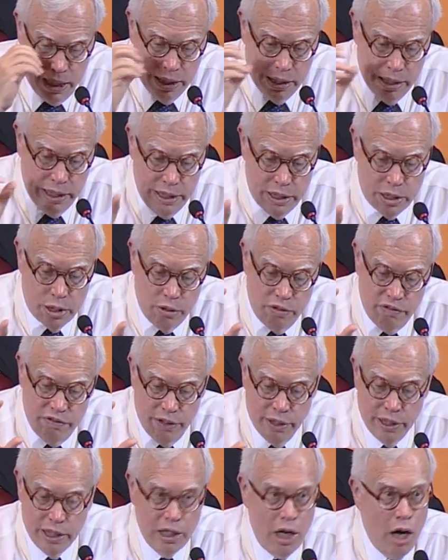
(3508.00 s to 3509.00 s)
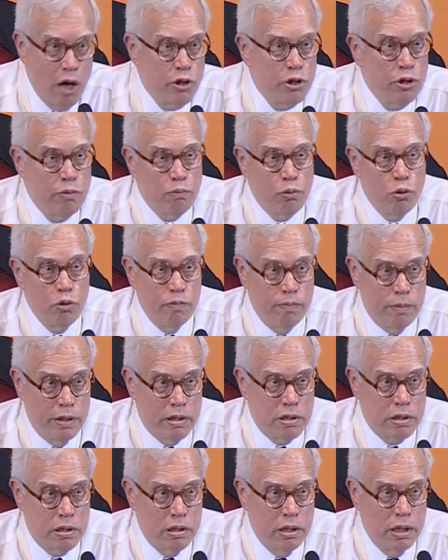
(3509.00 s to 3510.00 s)
leads to very large
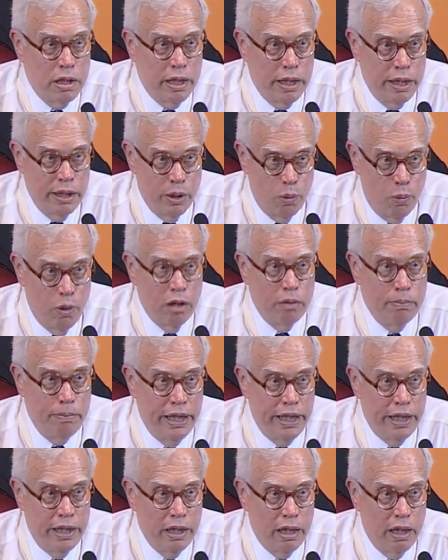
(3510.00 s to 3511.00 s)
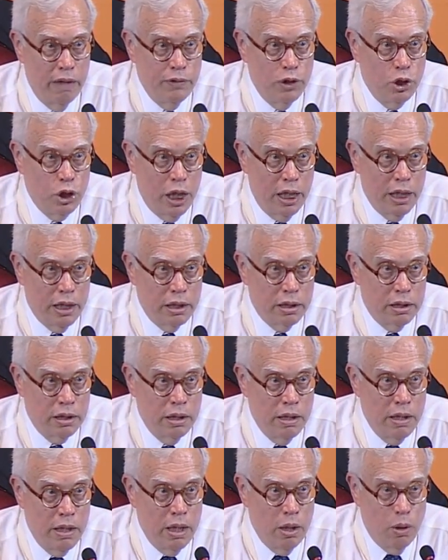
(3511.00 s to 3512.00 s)
improvements in the well-being of the child.
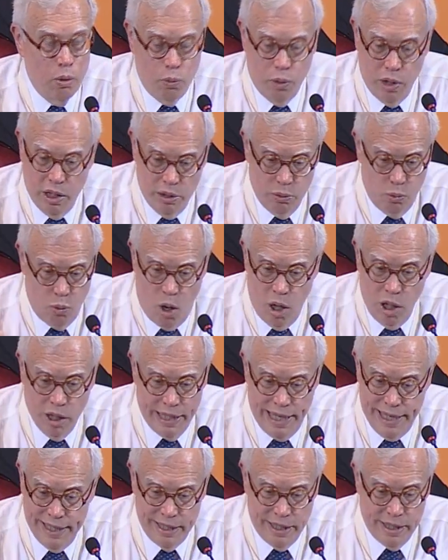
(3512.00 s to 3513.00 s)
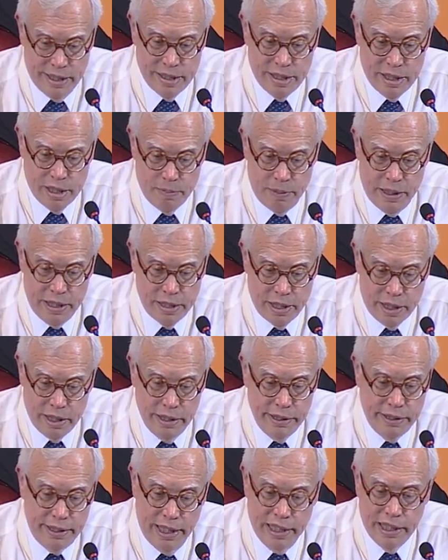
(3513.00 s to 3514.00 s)
Well, all that is is
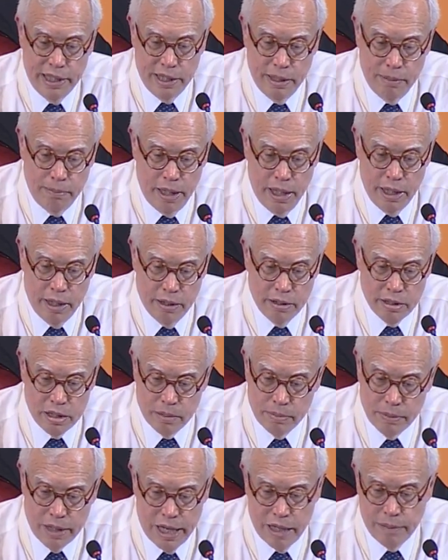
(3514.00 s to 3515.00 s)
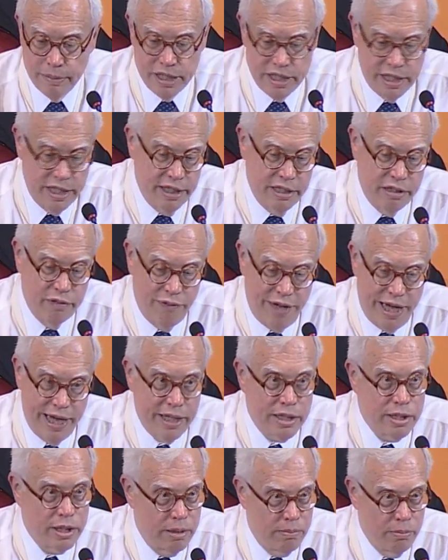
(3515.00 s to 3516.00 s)
basically telling the mother some common sense
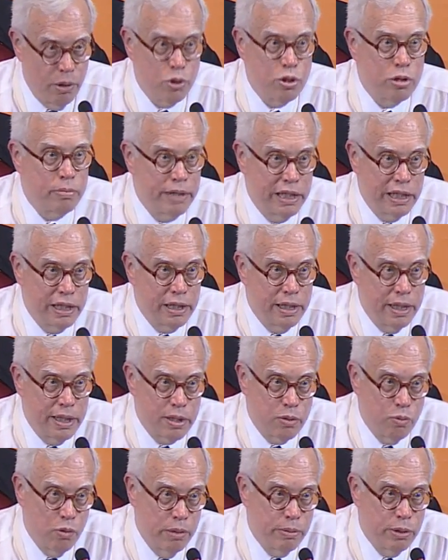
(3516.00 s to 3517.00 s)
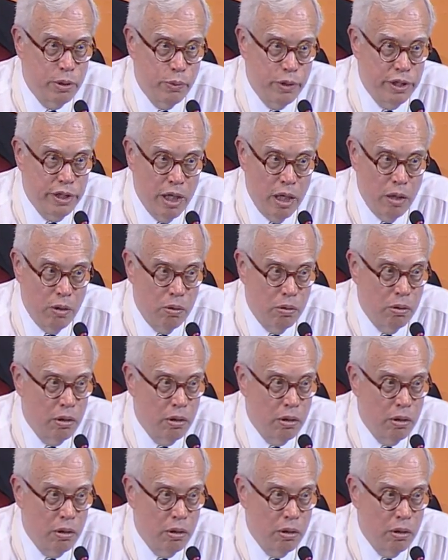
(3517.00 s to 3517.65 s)
facts that most middle-class women would know